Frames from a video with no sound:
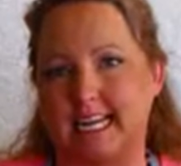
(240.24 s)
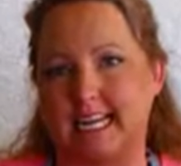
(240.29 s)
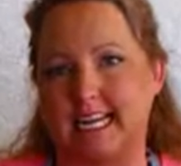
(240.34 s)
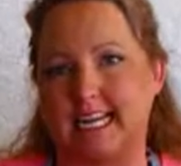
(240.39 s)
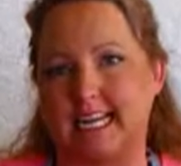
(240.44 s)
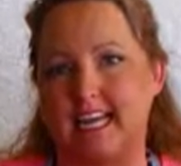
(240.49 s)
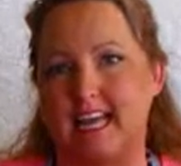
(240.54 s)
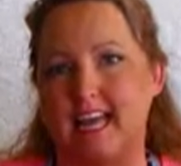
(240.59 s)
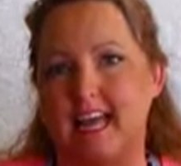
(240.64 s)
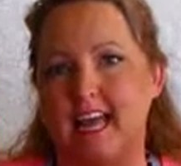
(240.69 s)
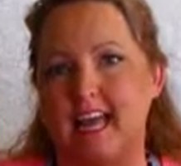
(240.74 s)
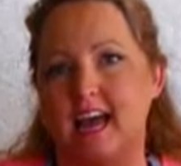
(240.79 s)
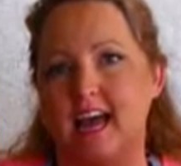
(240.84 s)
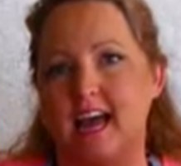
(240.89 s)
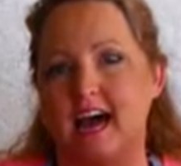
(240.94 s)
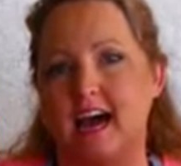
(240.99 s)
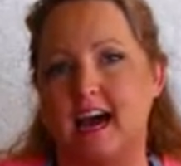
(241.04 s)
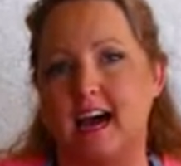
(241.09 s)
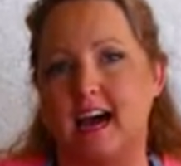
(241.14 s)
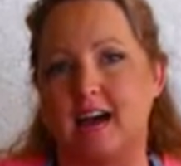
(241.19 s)
day,
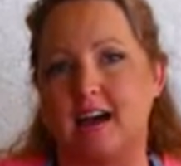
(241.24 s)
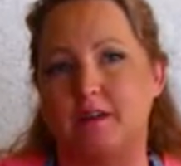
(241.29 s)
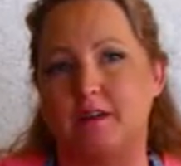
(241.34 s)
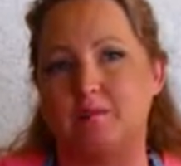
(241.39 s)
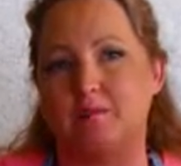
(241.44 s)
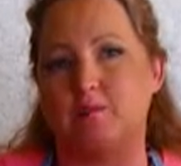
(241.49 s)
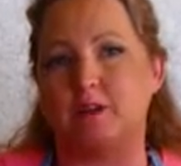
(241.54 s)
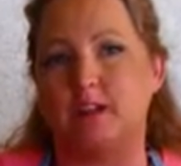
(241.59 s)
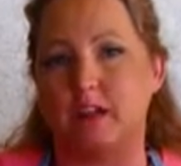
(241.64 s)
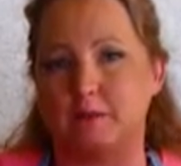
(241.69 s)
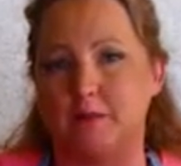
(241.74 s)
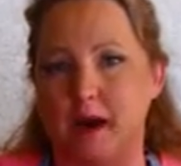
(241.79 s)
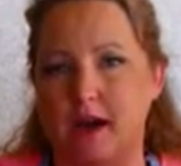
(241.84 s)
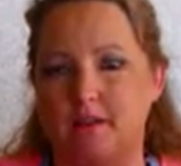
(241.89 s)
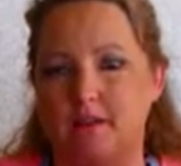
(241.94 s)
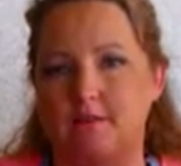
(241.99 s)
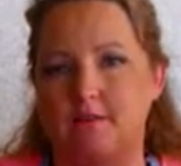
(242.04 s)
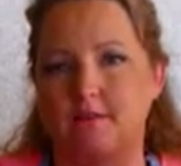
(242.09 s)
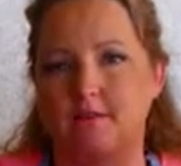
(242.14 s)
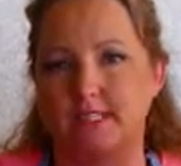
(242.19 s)
would come
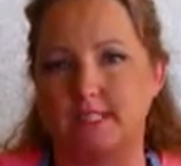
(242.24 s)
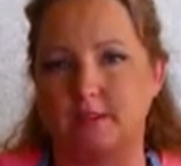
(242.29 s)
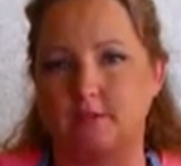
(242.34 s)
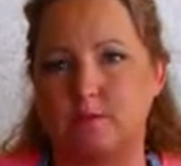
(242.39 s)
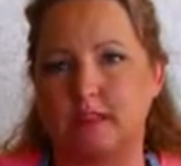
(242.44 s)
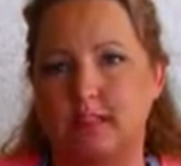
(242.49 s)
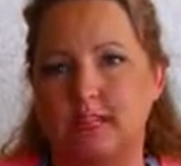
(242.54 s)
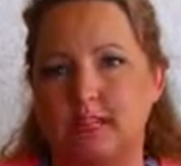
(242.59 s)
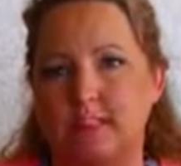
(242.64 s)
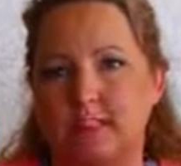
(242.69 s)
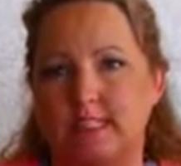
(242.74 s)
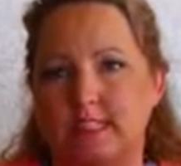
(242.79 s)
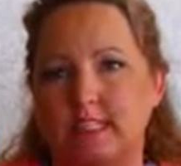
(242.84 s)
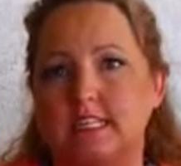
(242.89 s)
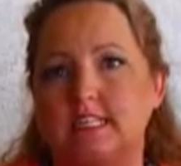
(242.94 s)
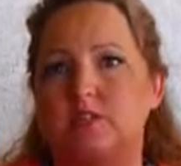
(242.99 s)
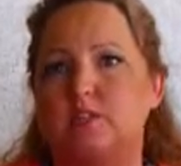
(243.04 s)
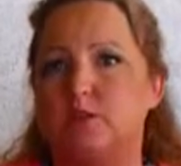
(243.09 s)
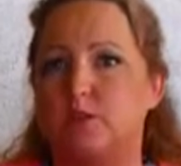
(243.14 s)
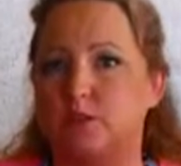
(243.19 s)
out and visit with us,
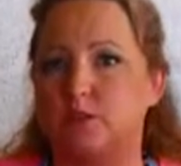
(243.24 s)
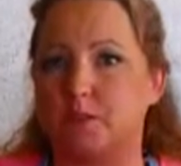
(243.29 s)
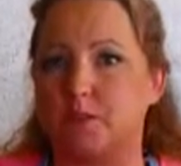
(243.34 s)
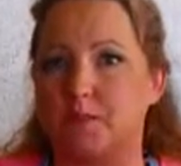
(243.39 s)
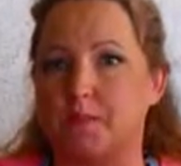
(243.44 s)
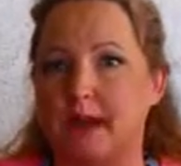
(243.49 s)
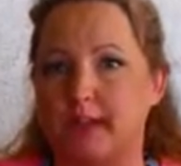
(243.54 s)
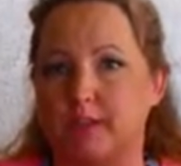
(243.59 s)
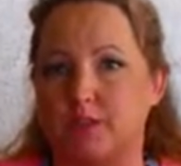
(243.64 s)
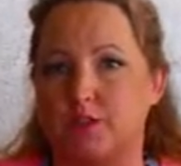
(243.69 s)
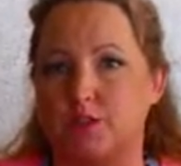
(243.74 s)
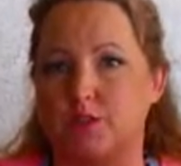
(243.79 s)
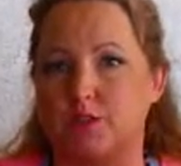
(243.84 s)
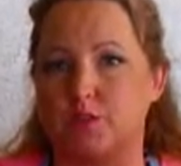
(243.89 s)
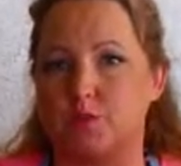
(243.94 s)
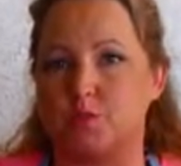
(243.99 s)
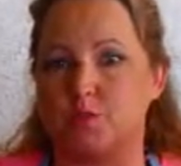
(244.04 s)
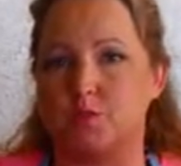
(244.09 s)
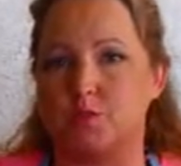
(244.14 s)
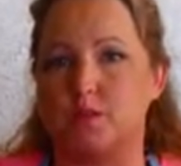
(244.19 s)
and then she would go back into
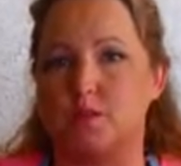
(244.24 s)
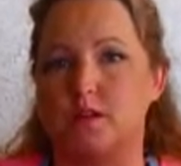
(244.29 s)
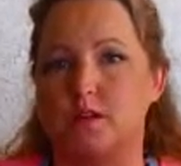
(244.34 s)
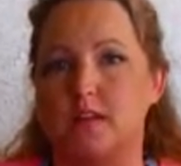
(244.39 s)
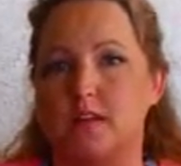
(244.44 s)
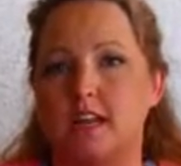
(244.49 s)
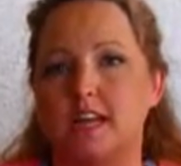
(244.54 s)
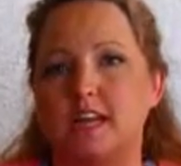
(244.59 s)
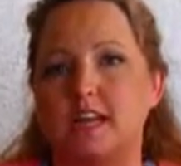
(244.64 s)
her room.